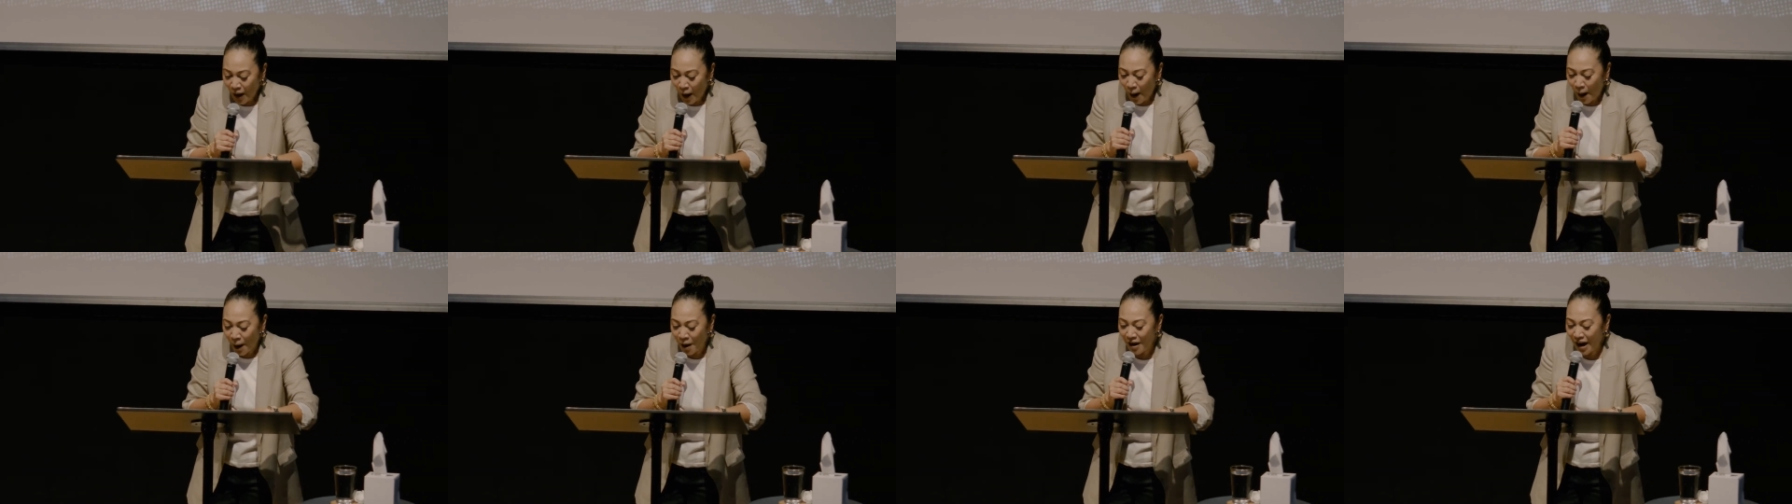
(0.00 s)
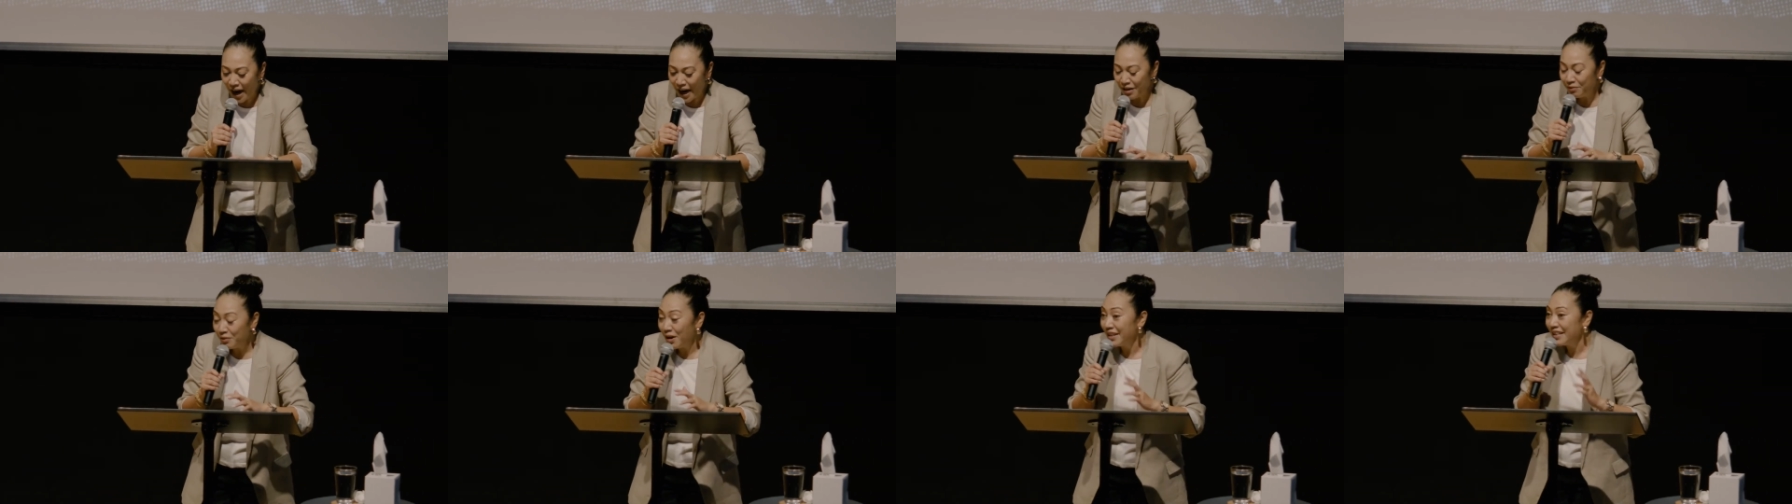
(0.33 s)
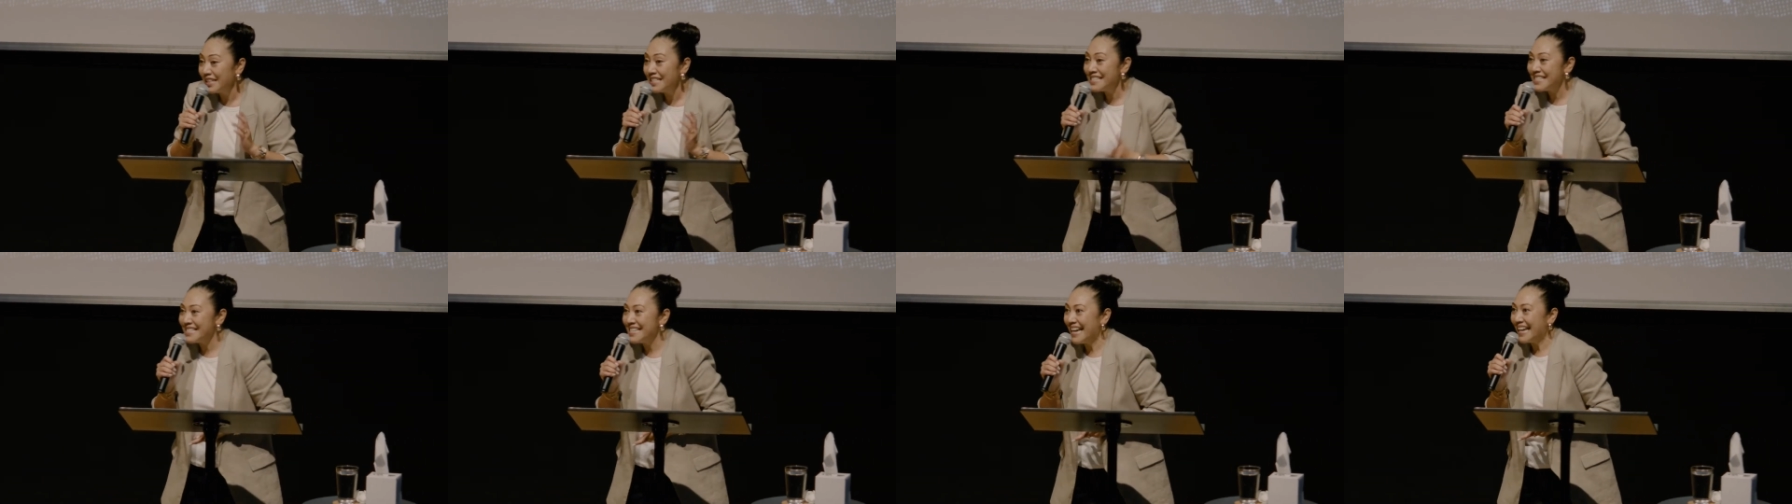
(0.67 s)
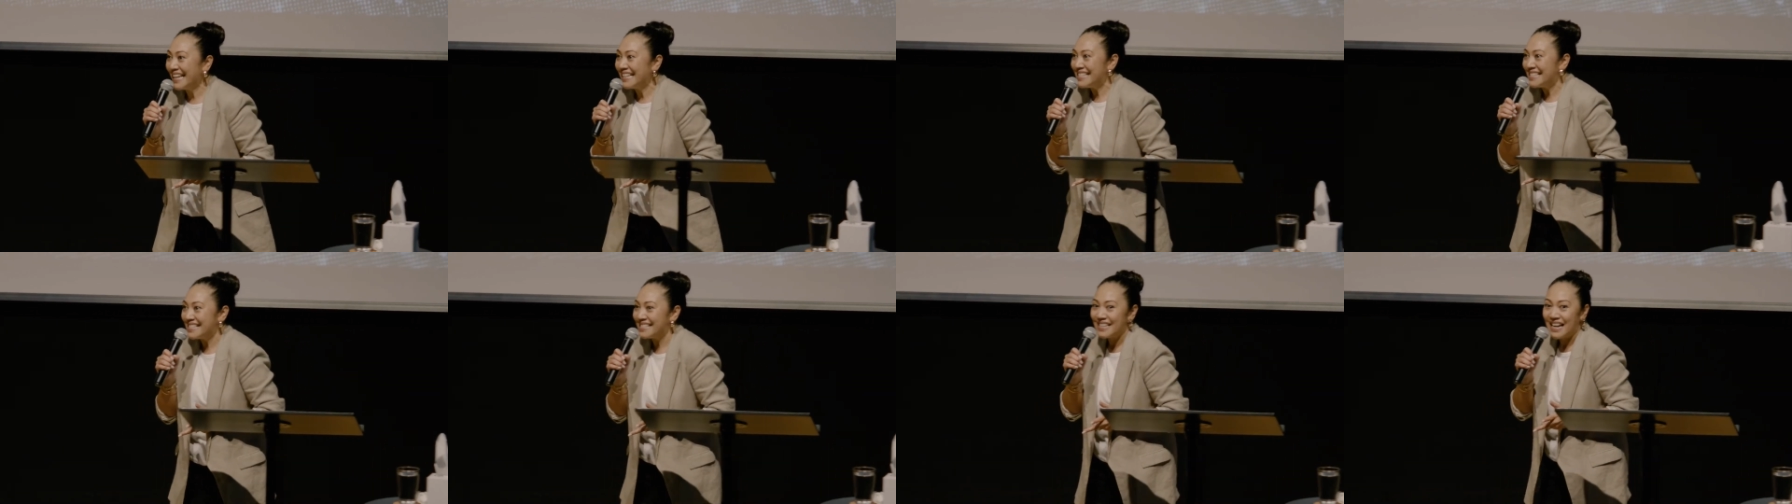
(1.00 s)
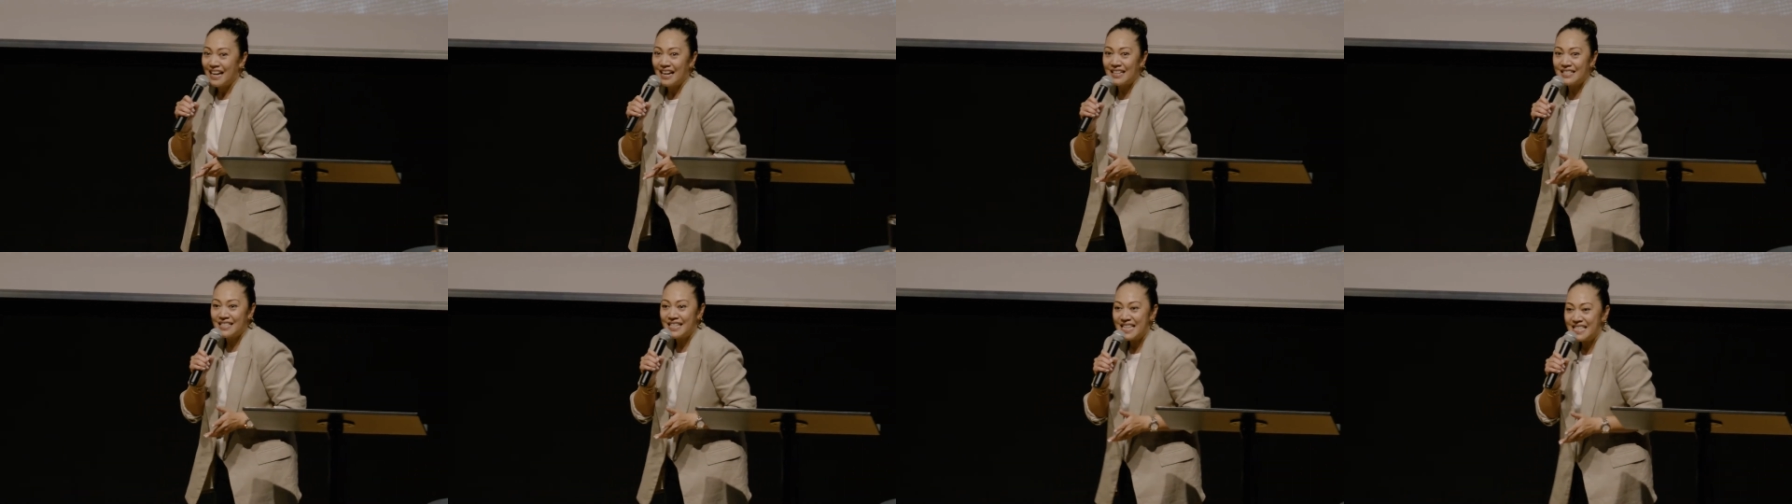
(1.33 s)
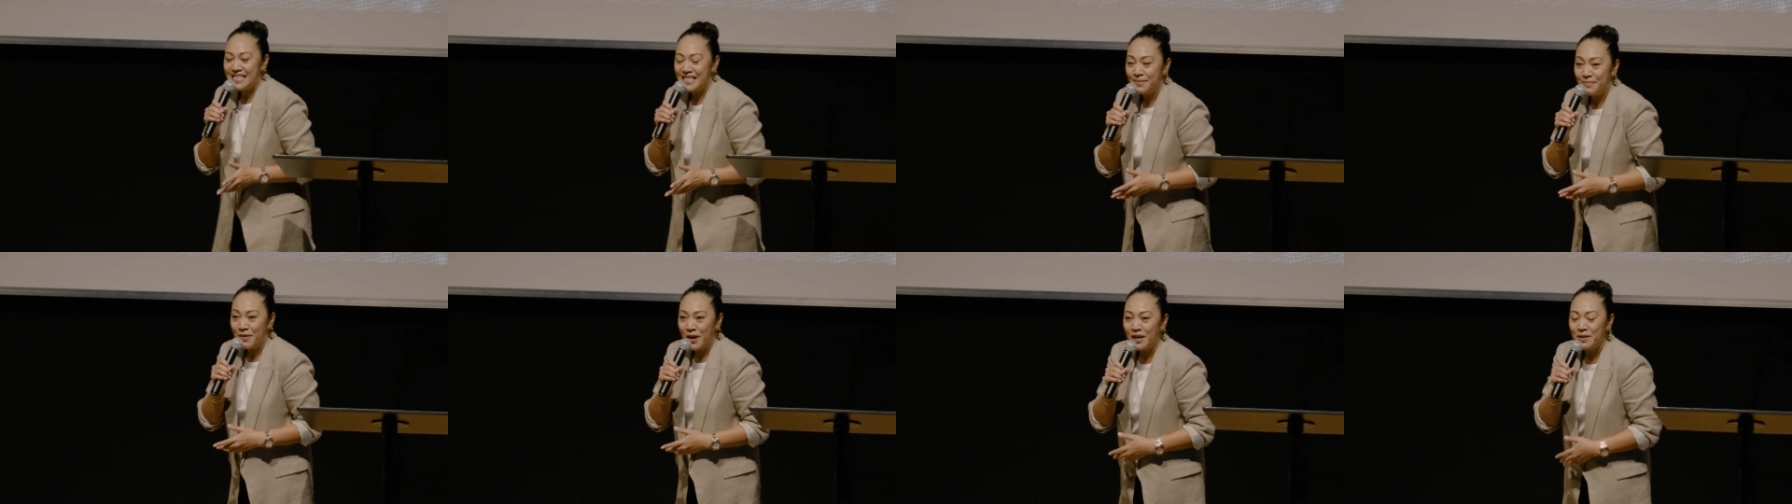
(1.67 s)
All right. Well, this next
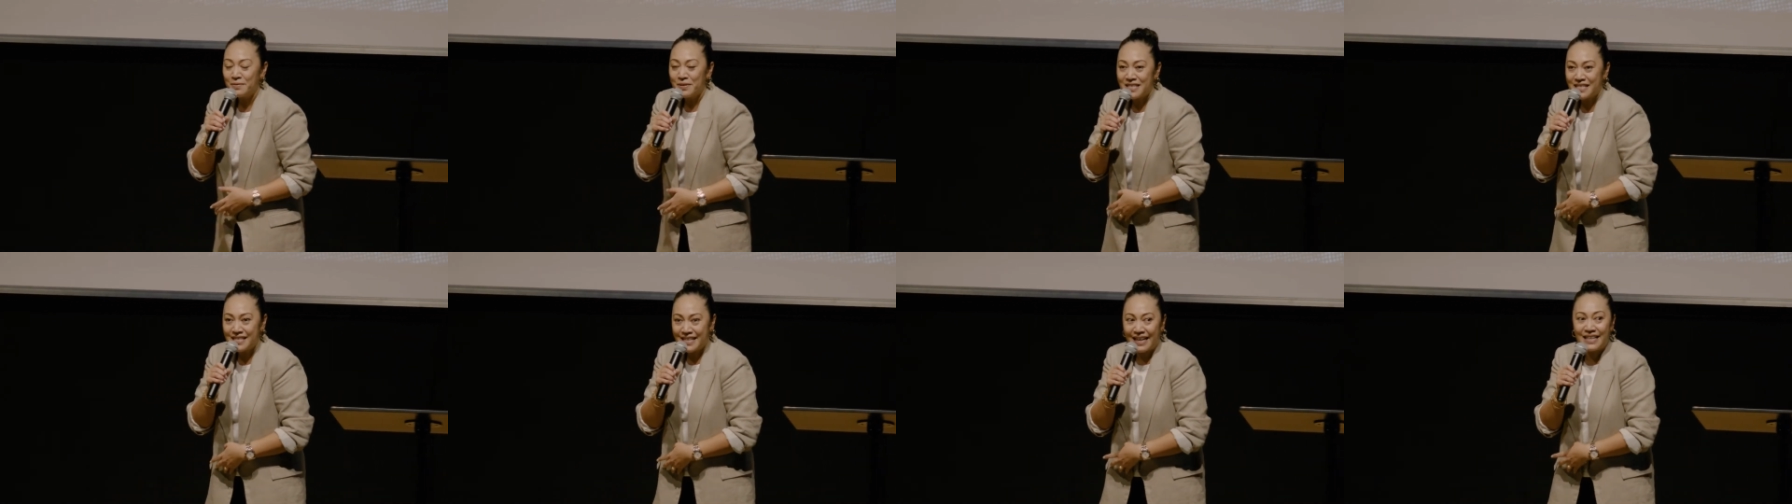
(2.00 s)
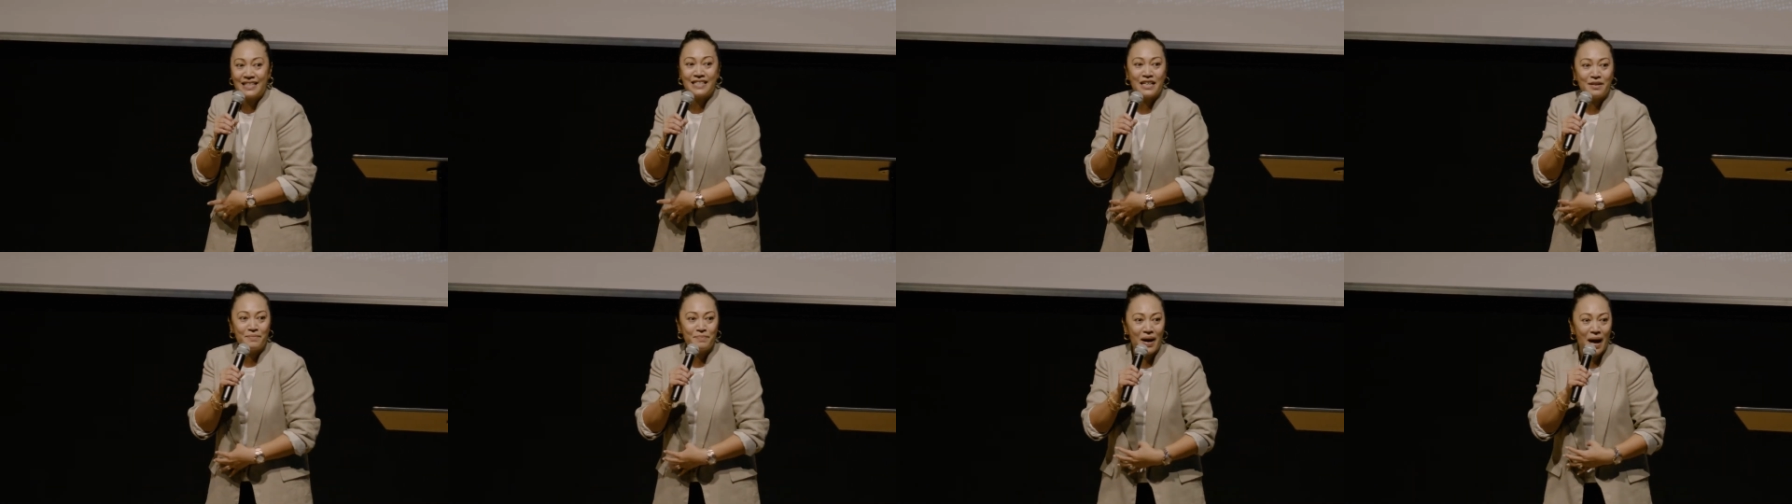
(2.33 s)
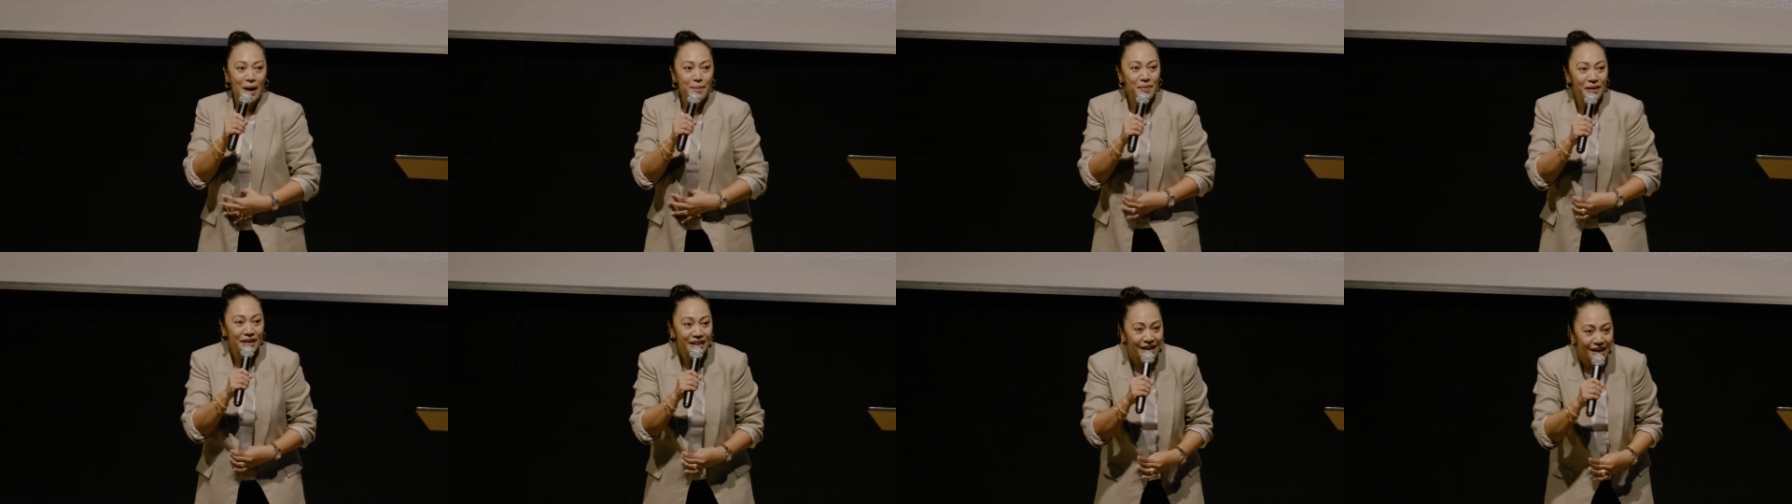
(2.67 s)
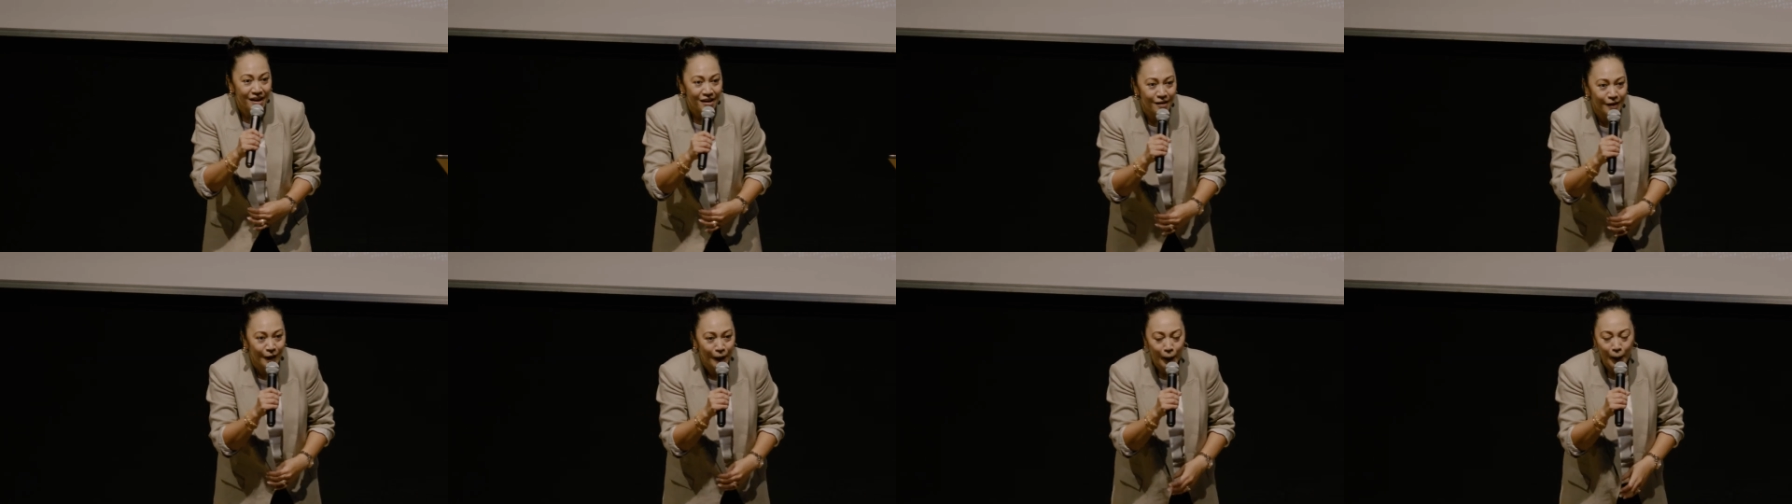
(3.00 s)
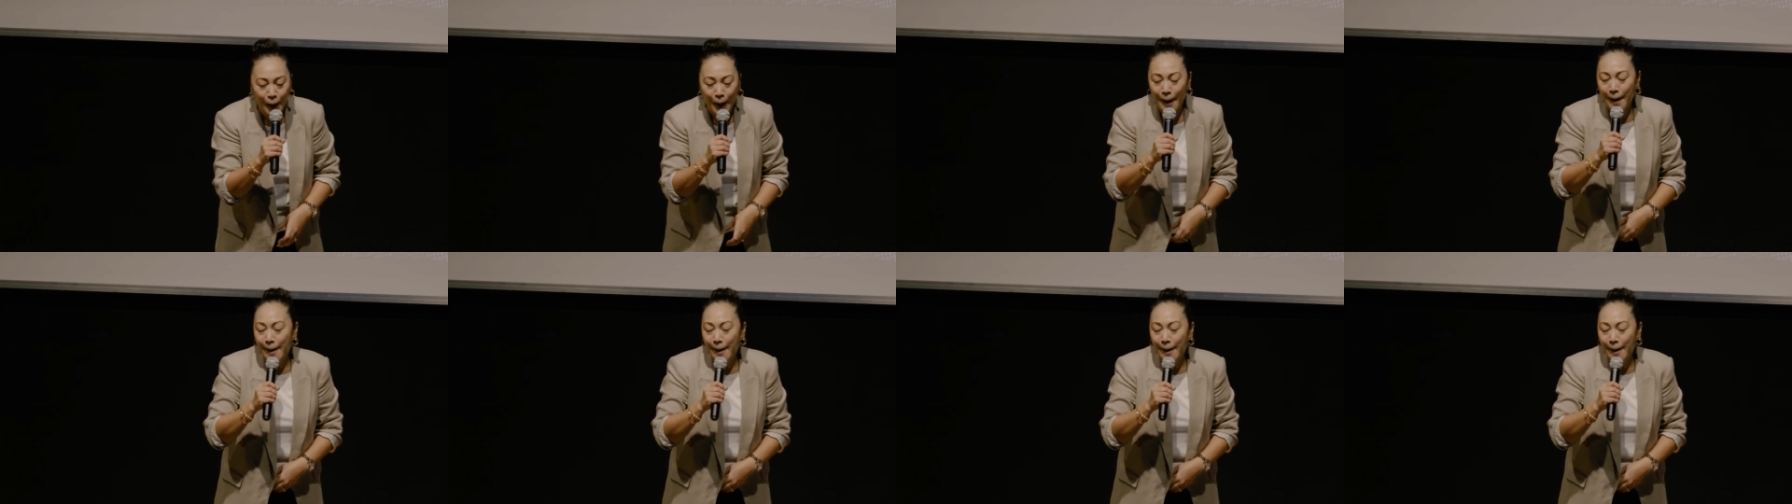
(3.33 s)
testimony was sent in by Bikaren.